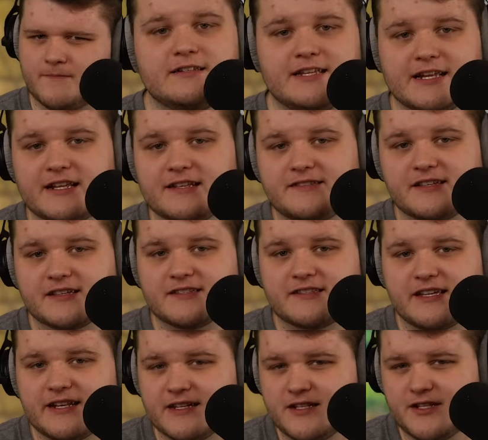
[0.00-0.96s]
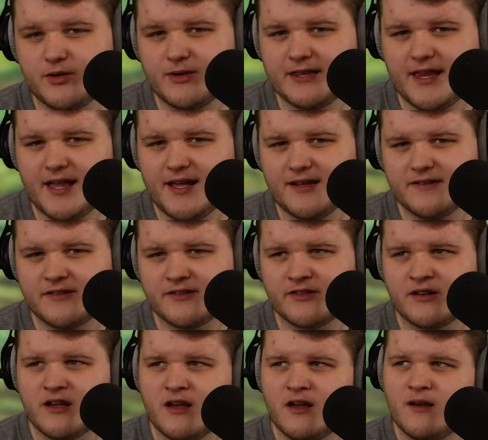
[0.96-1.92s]
Did it succeed in doing that?
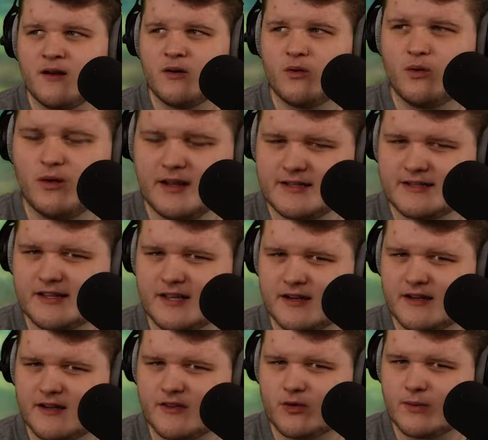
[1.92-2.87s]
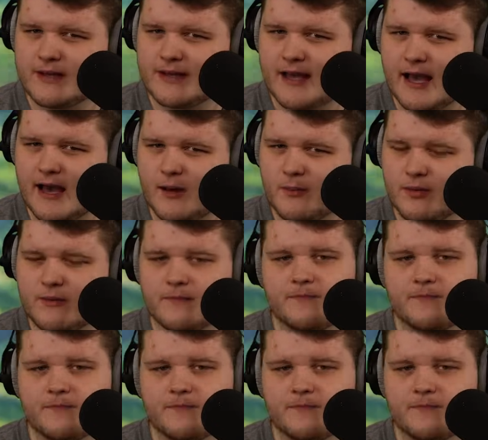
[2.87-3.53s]
Well, let's get into the recap.